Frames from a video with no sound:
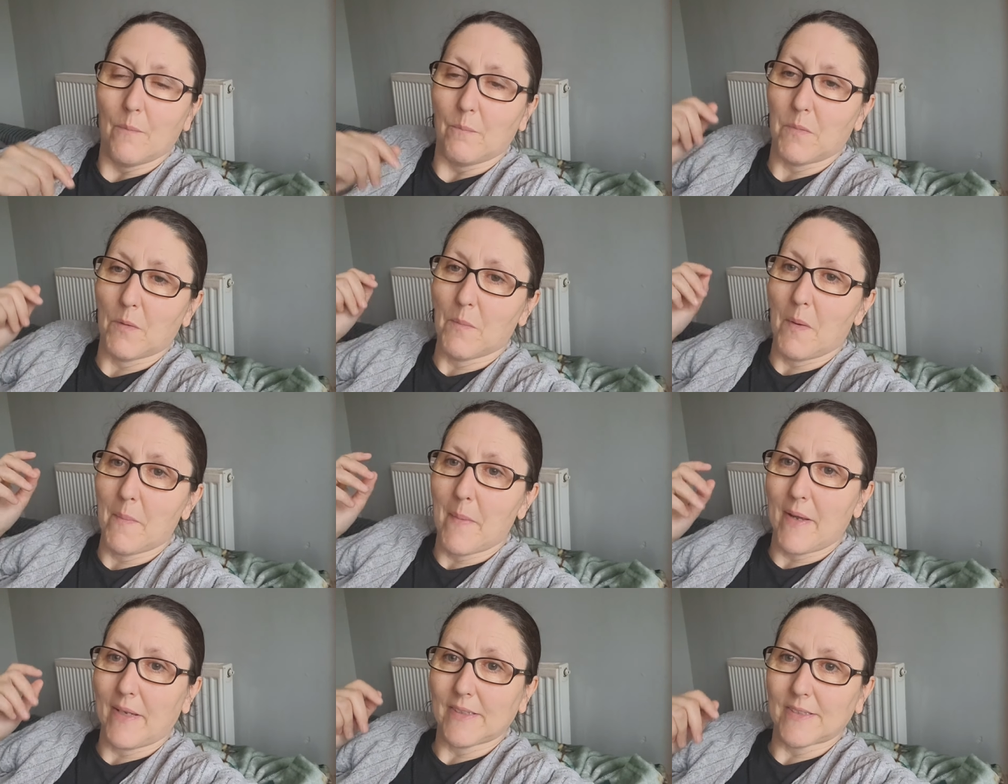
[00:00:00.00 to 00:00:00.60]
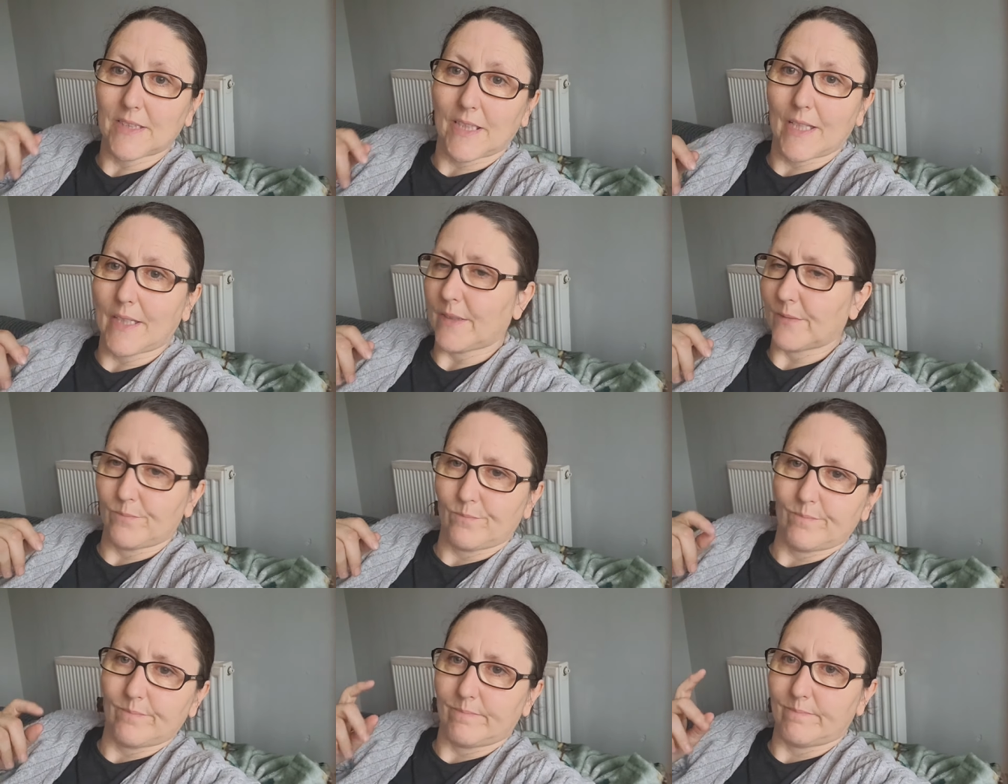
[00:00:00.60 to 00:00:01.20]
But my mind's
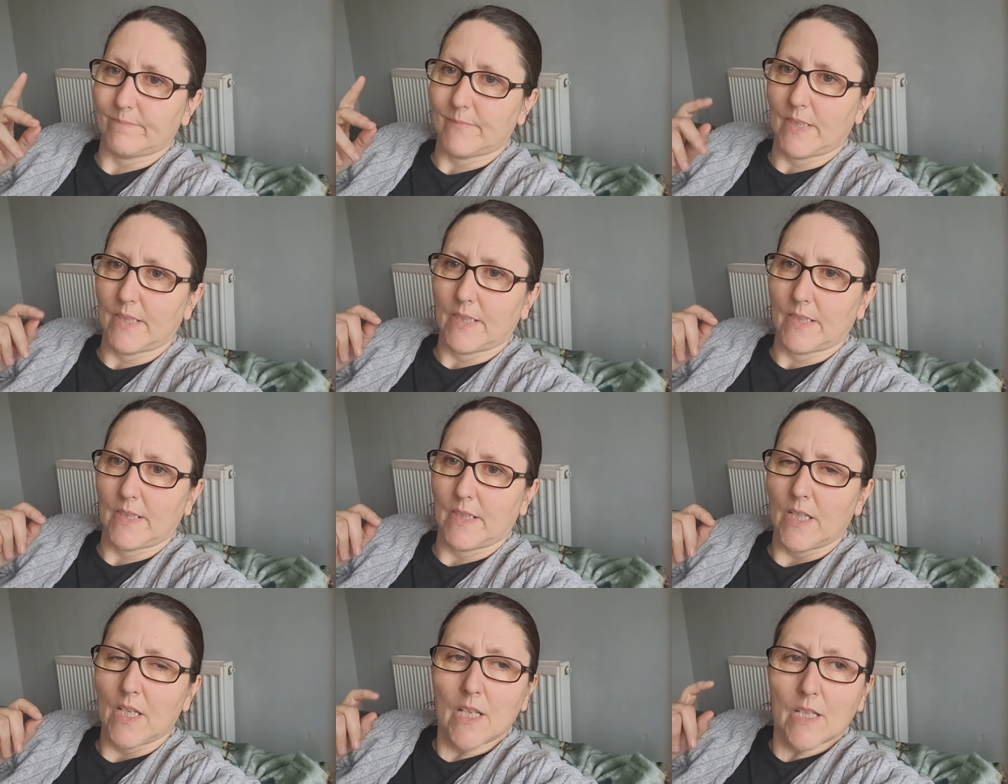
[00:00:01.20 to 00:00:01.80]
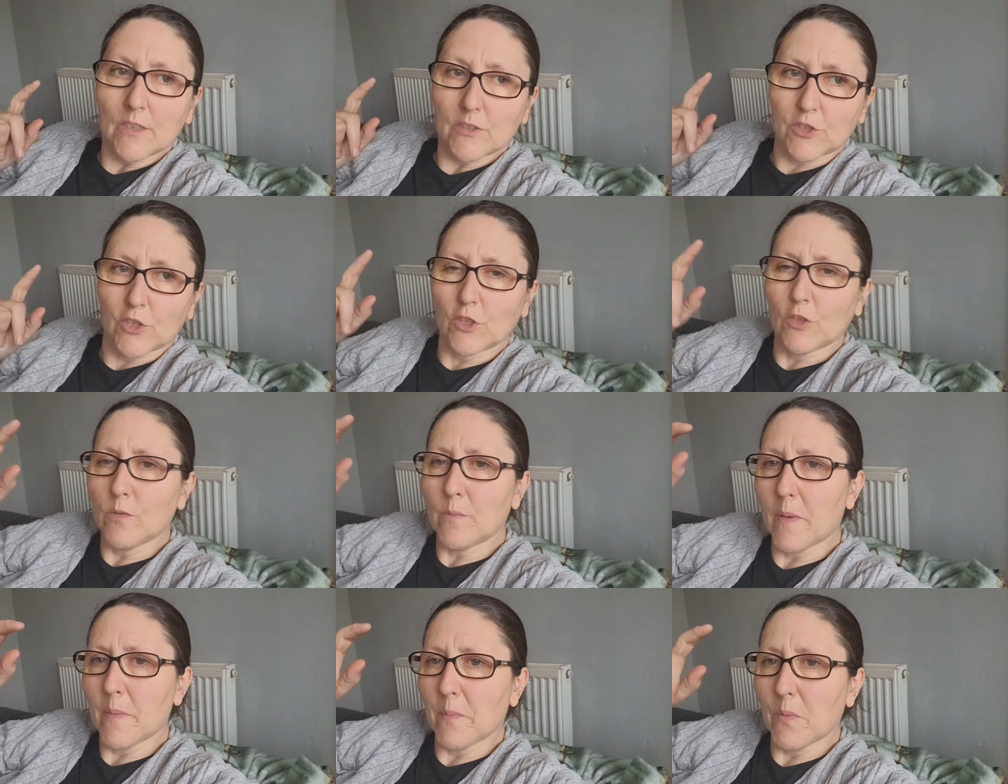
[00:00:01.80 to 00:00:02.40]
like, nah. Do
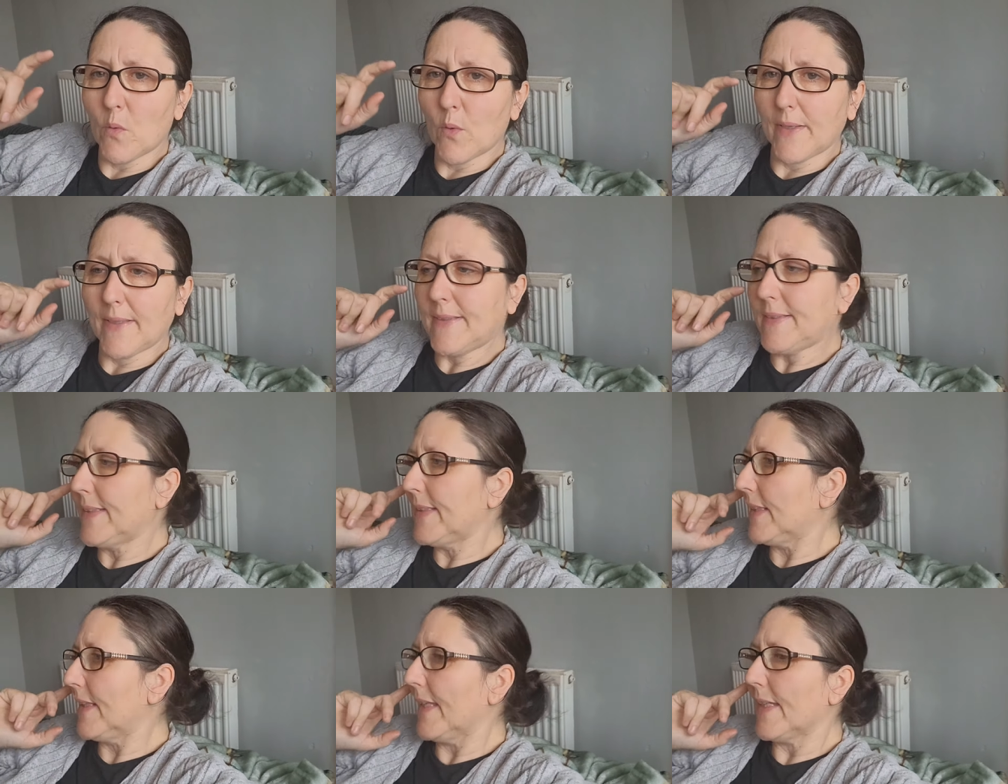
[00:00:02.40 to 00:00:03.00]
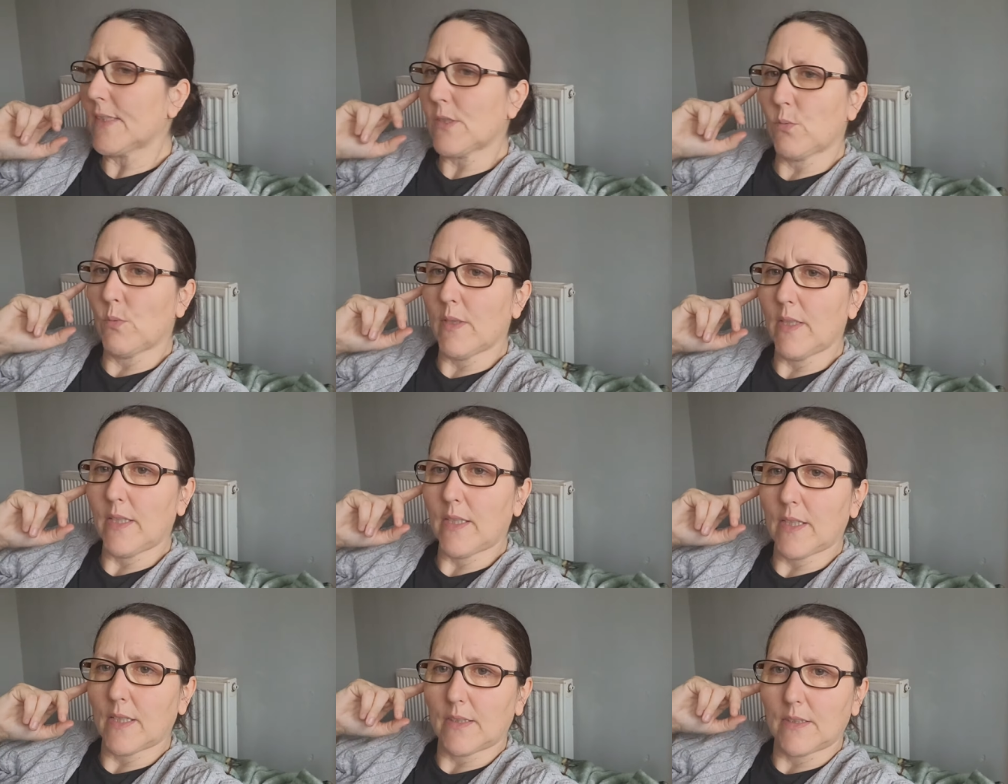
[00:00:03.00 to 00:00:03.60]
you remember what you did last
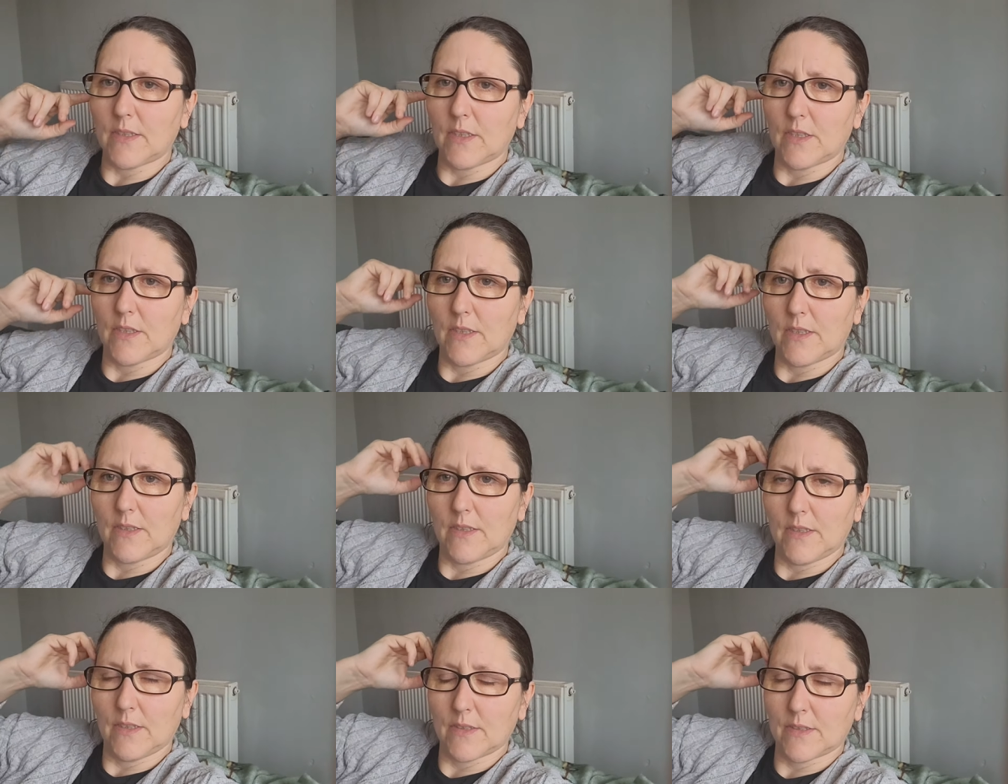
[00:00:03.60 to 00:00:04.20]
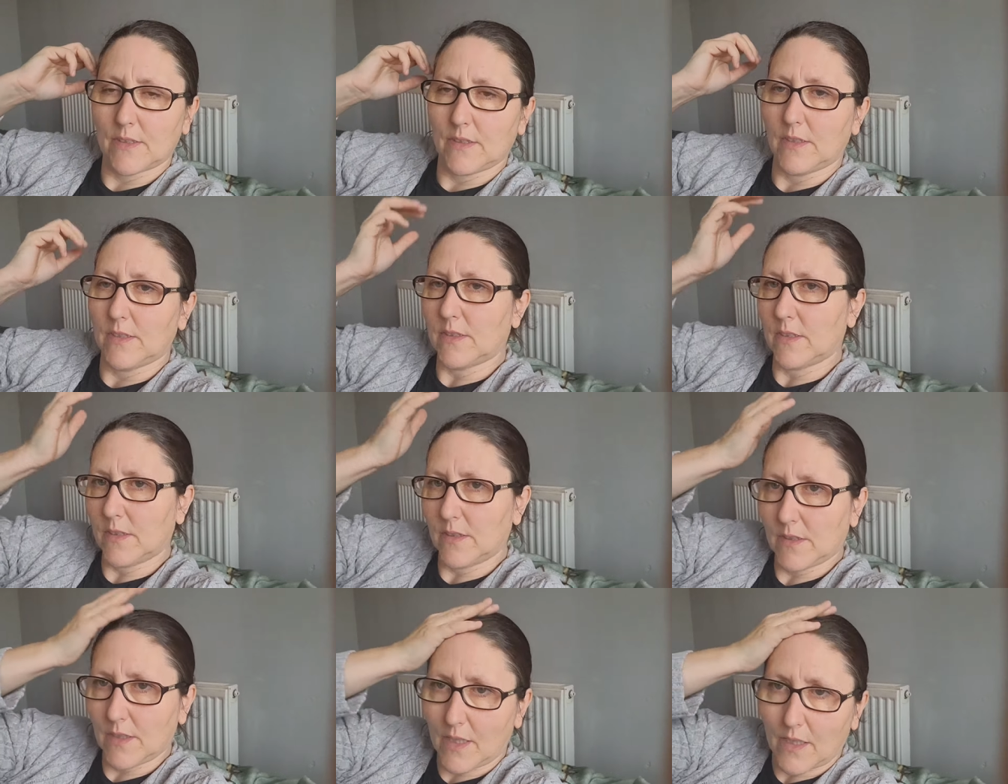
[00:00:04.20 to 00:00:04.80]
weekend? You did this and you
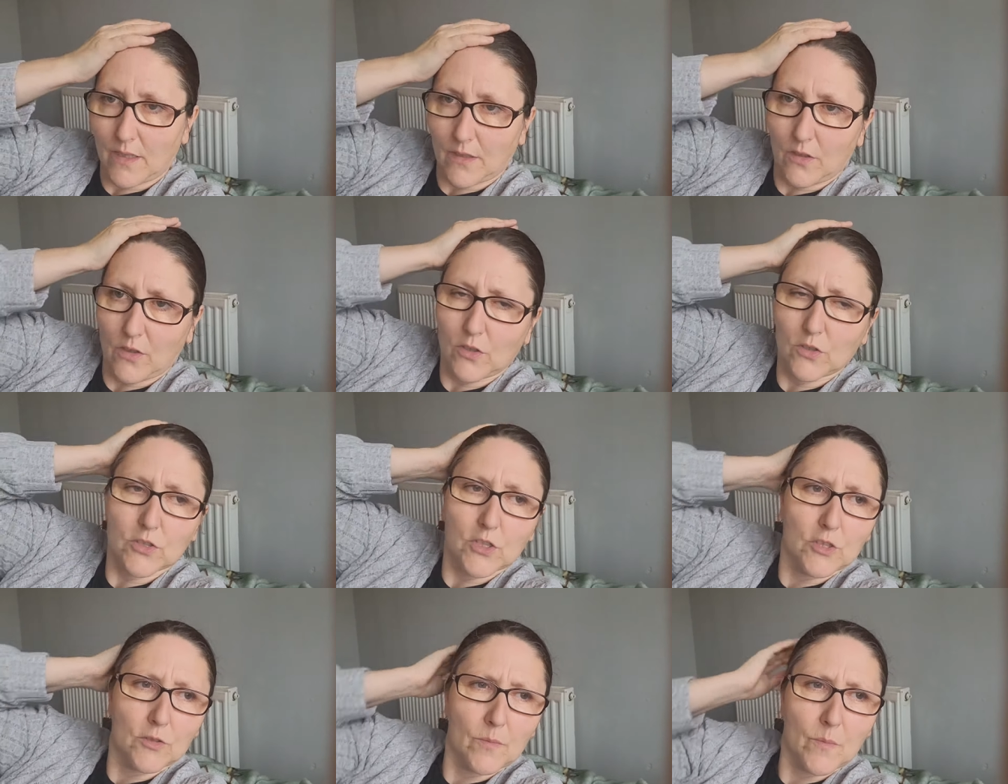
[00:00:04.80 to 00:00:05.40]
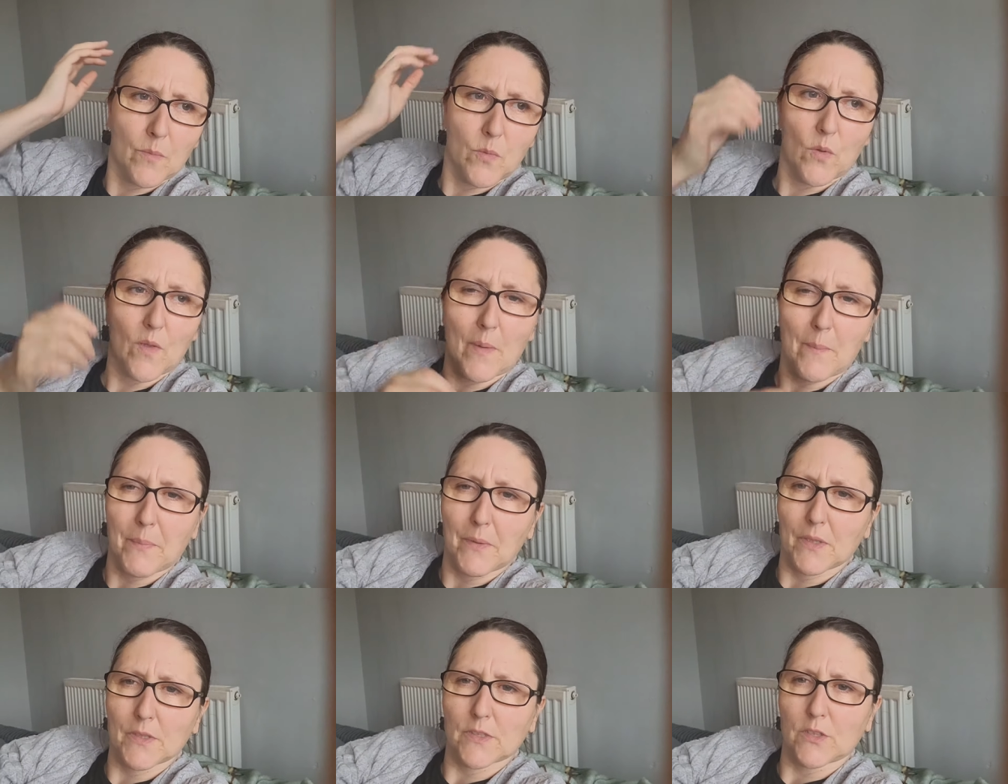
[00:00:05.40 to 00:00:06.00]
did that. Oh, do you remember
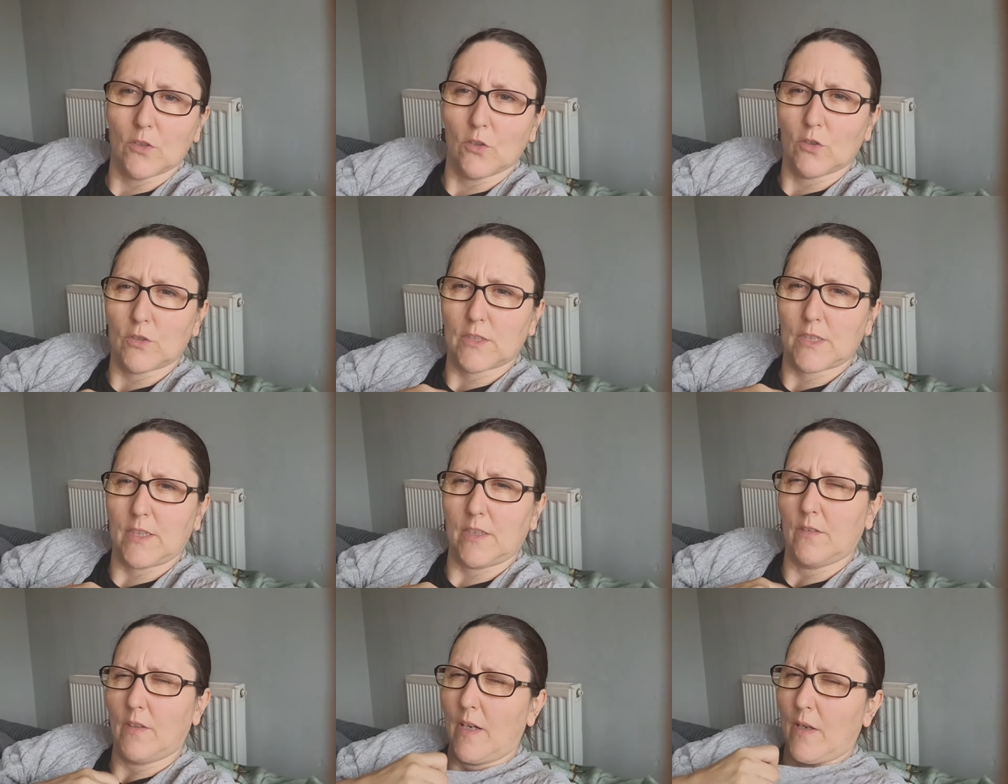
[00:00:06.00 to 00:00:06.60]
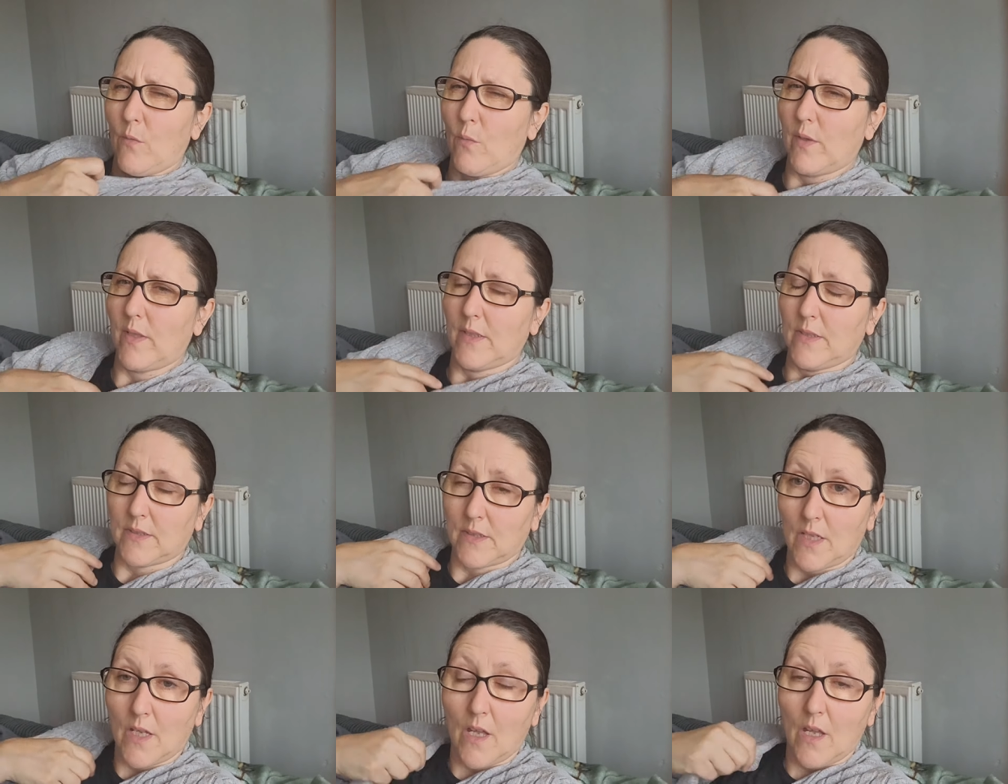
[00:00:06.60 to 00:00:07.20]
that person looked at you like
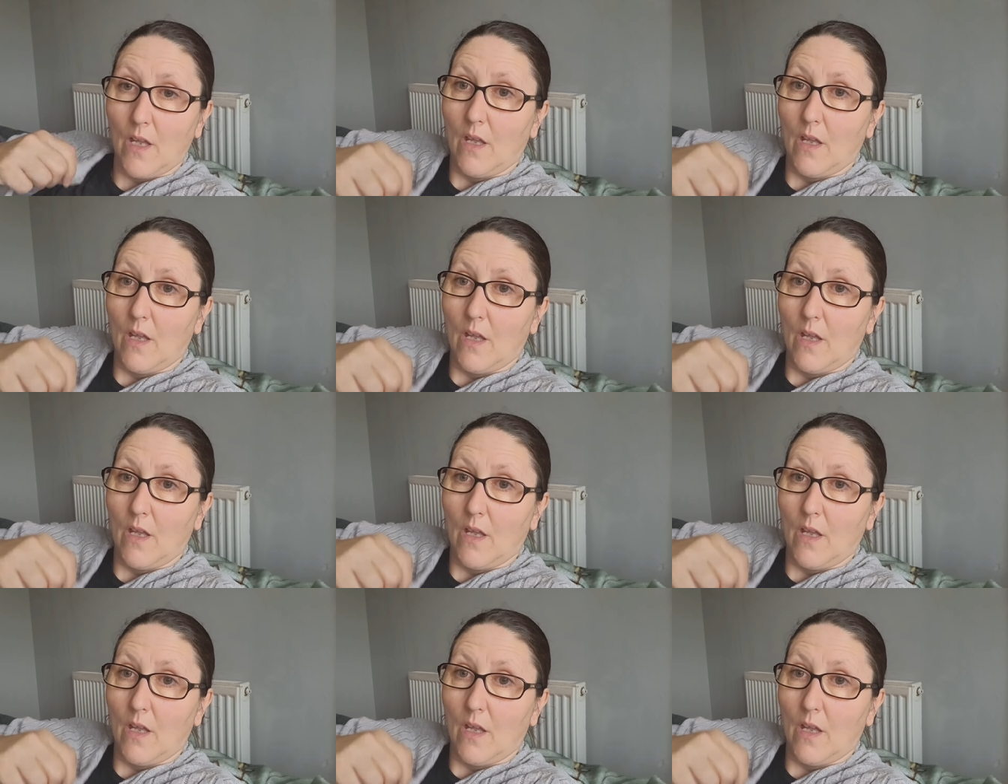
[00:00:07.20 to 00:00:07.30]
weird,